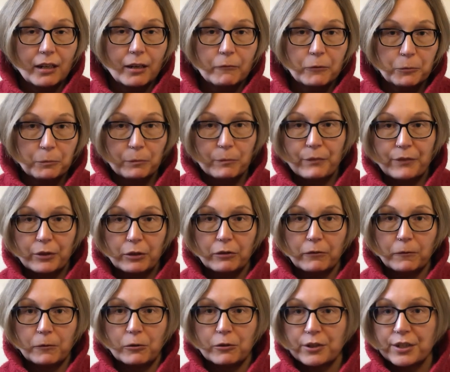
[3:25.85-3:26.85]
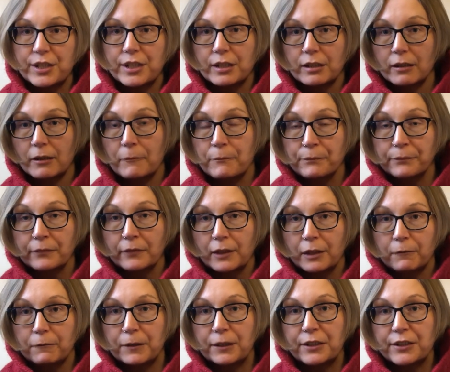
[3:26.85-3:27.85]
I would, of course,
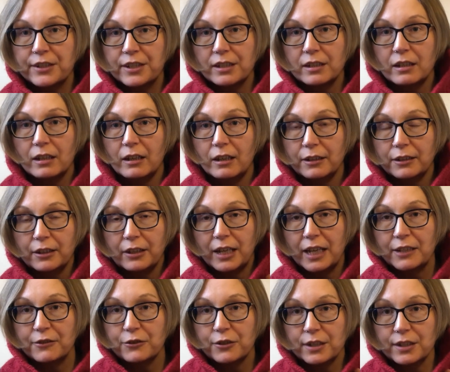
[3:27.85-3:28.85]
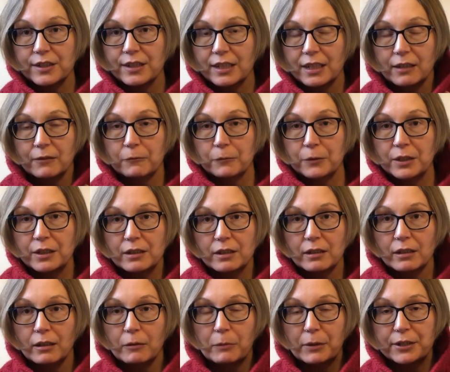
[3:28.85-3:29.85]
finish the edges then with
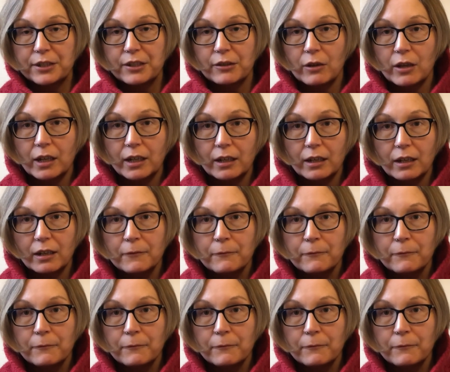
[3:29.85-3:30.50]
by sewing